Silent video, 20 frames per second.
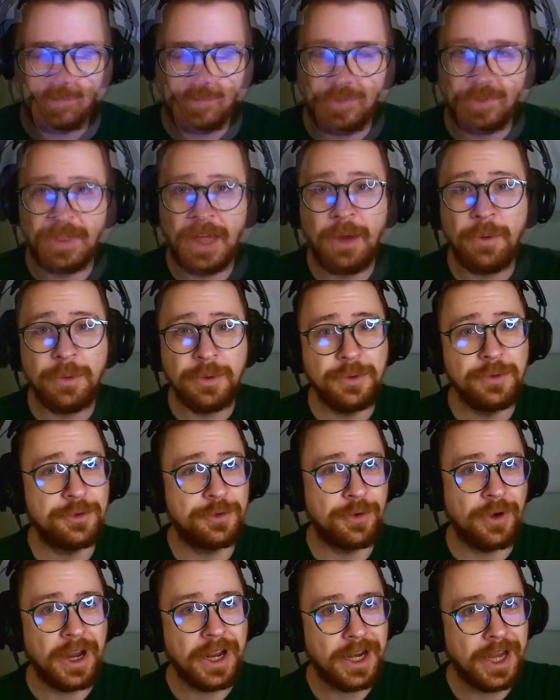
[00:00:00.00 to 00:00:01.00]
That one was
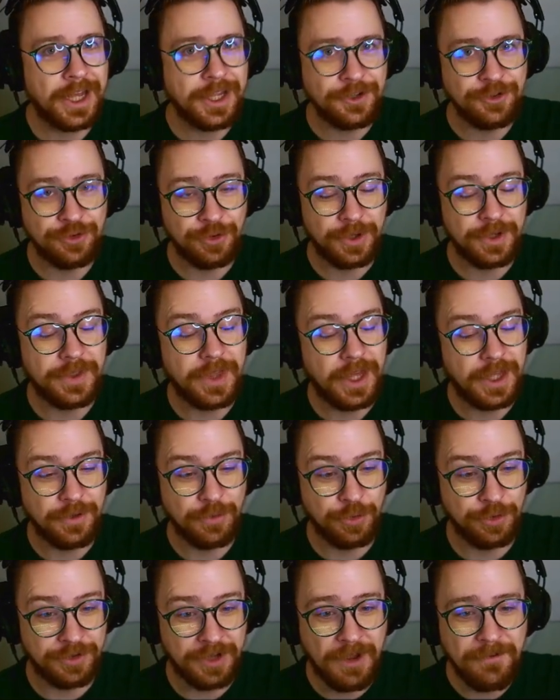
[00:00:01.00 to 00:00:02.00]
great. I enjoyed that.
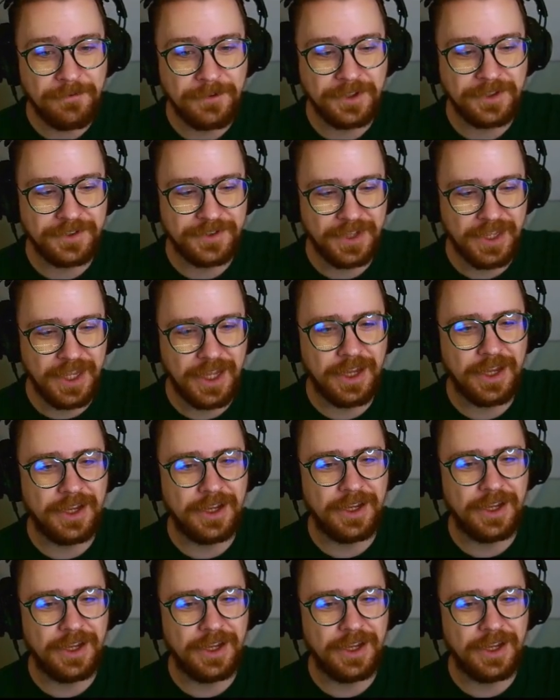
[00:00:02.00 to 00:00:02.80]
We're definitely seeing